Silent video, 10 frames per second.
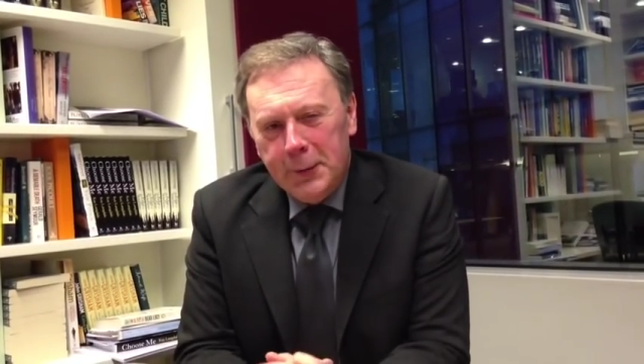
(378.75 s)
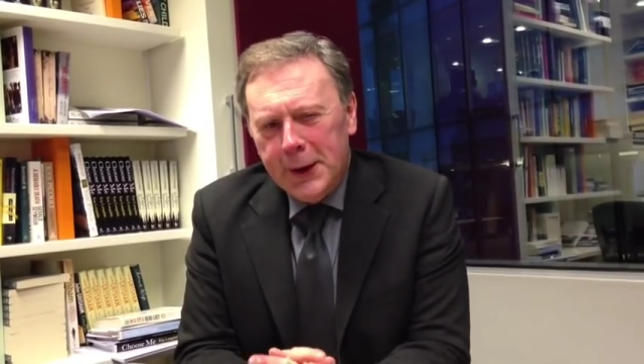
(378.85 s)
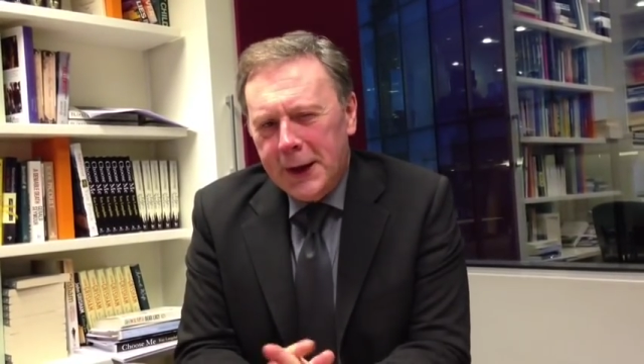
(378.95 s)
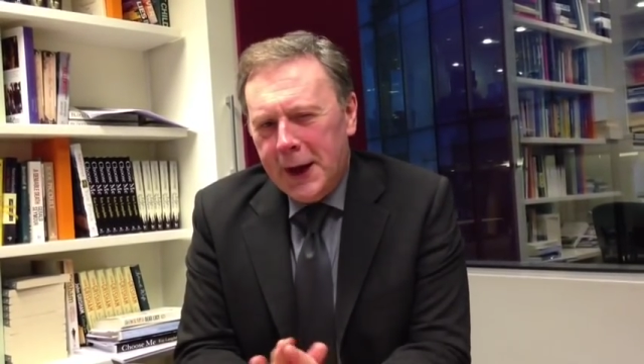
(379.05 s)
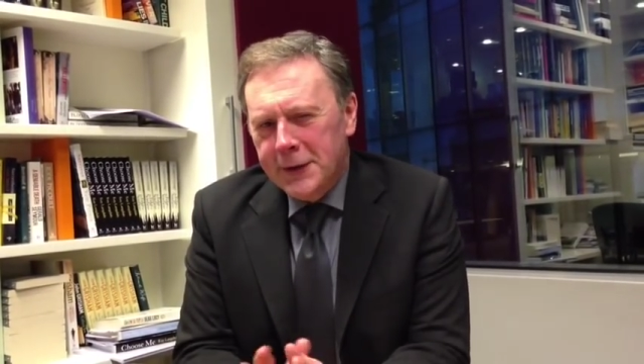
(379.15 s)
but
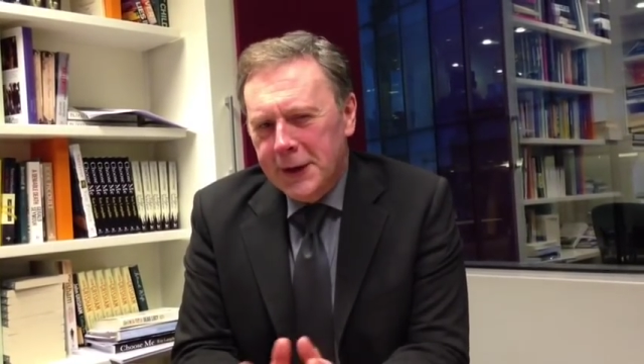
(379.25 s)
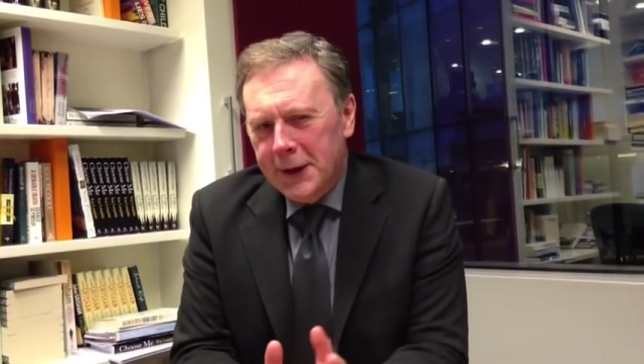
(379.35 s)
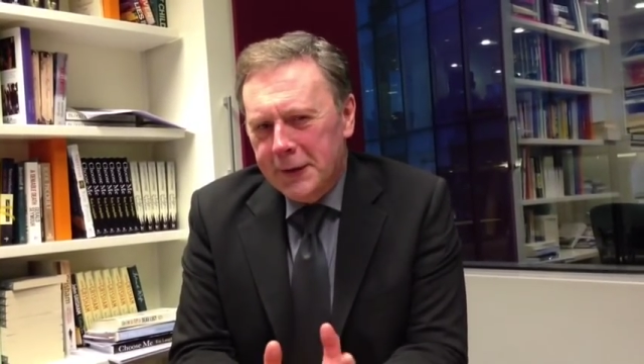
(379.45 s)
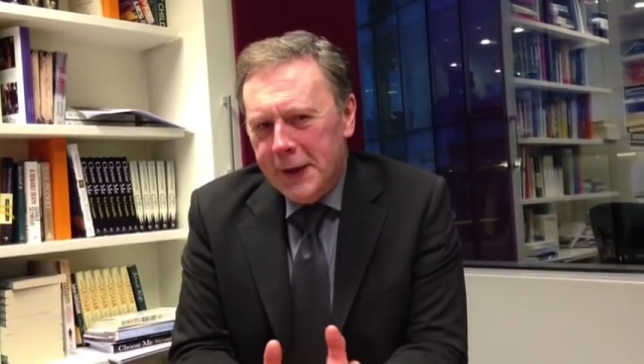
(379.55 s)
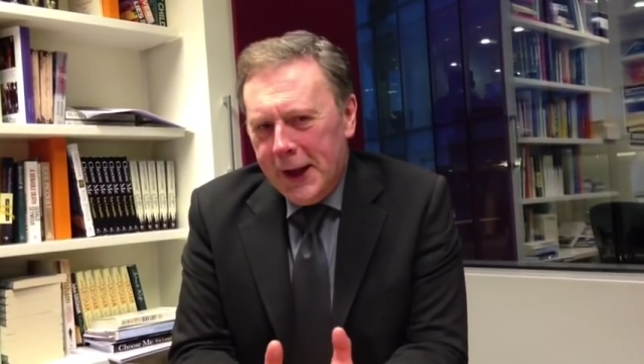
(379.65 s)
it has a
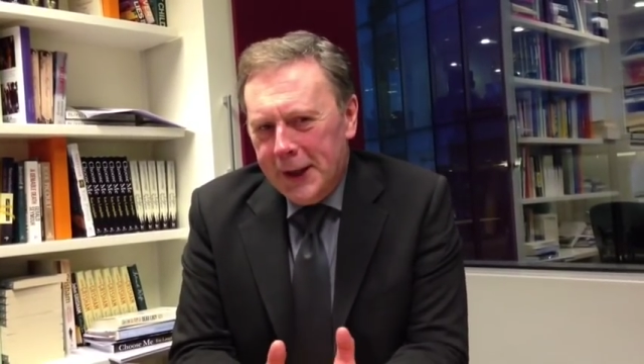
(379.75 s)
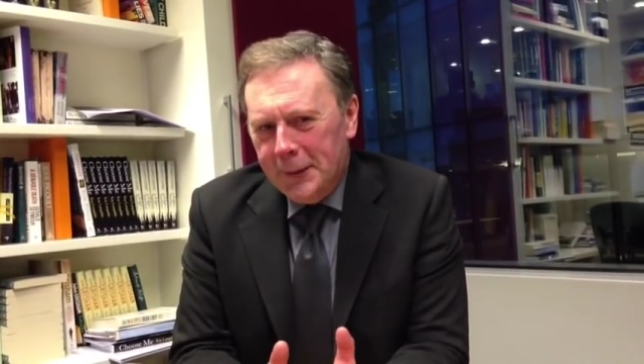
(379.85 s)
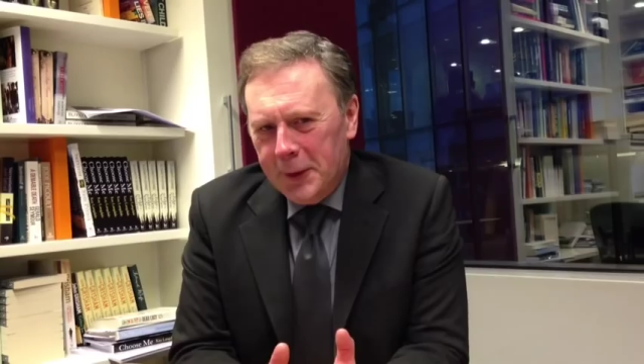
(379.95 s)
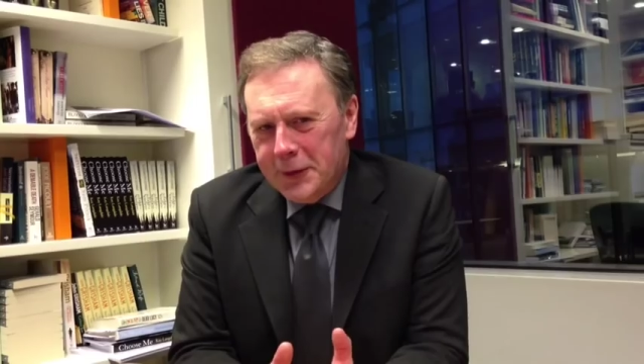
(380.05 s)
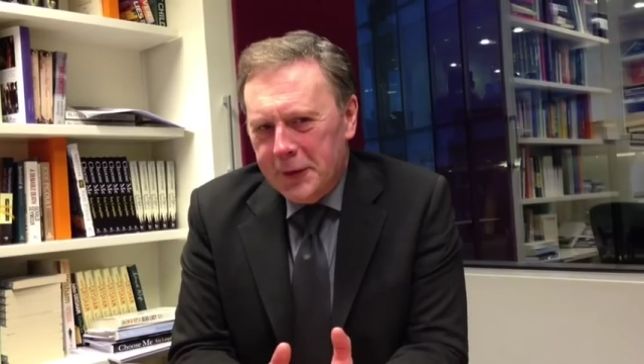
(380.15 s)
lot of the
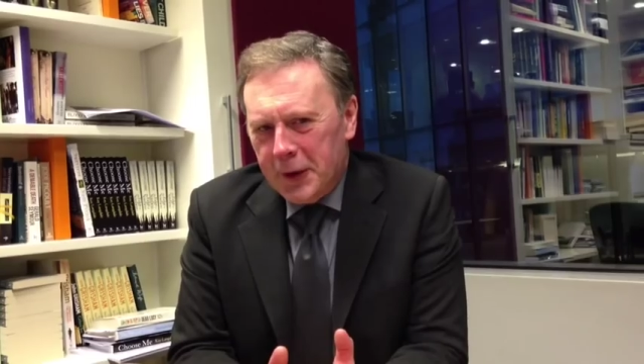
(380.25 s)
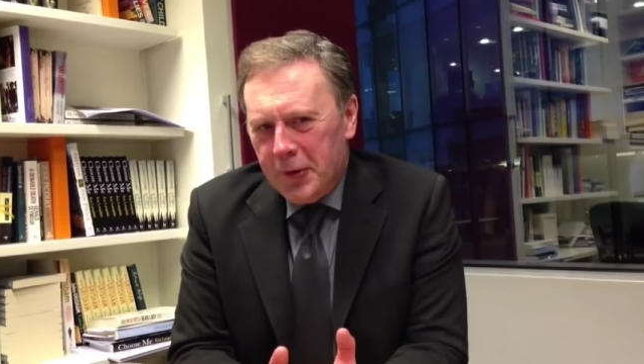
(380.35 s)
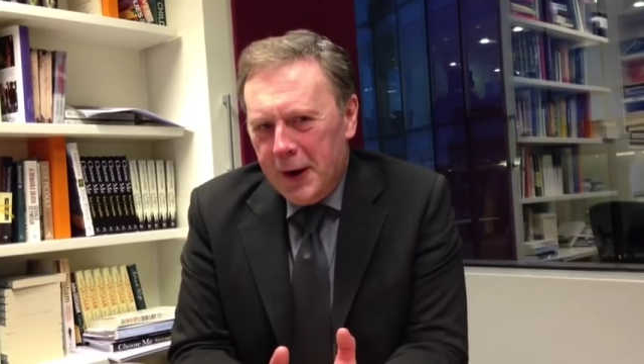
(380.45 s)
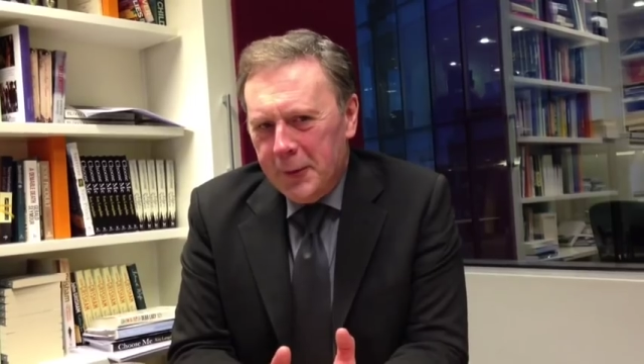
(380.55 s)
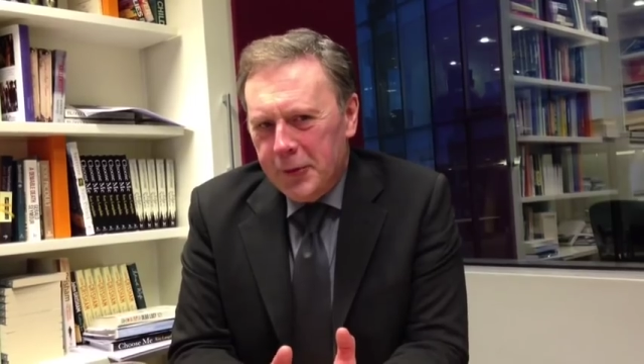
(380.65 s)
elements of the
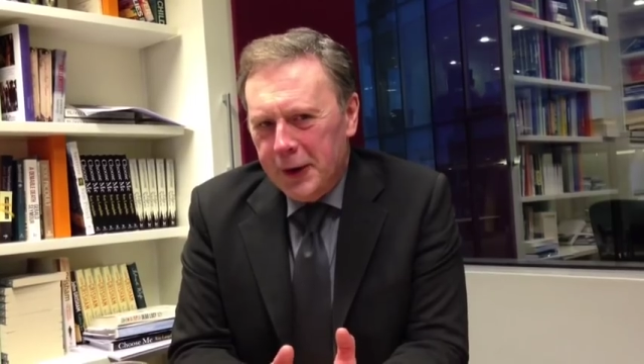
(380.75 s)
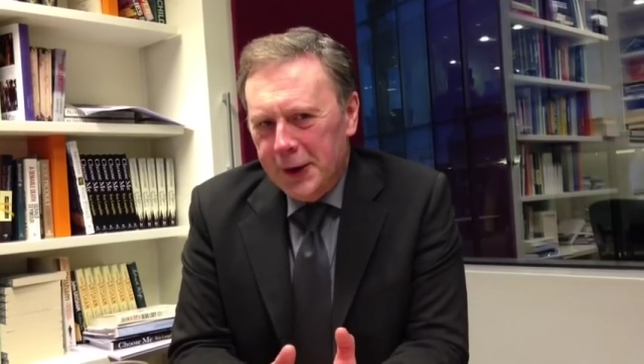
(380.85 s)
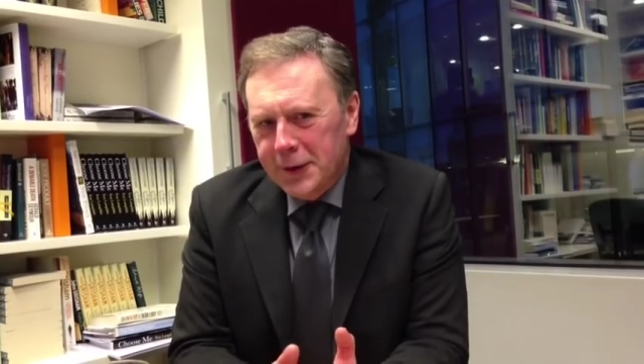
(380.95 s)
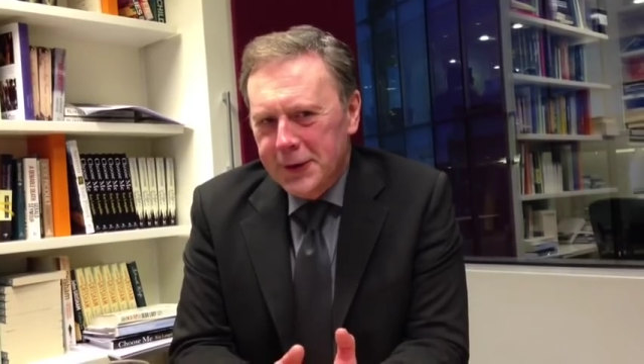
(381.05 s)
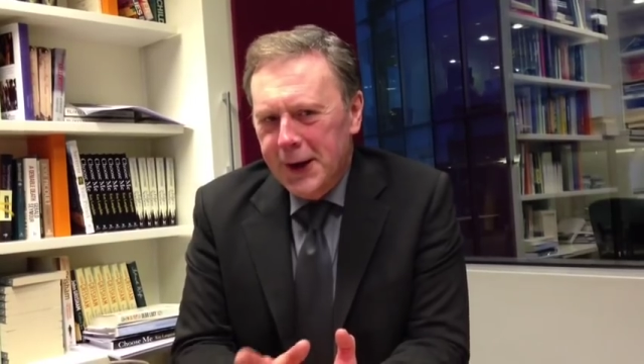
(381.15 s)
crime
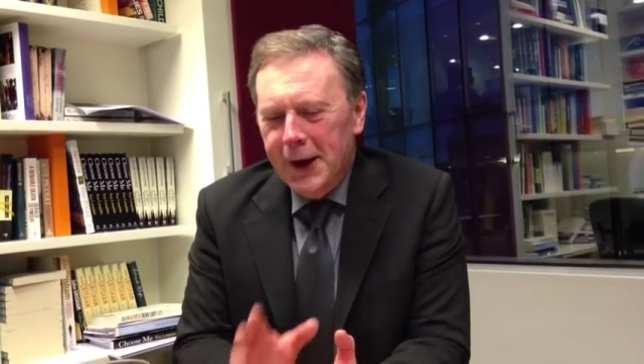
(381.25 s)
thrillers,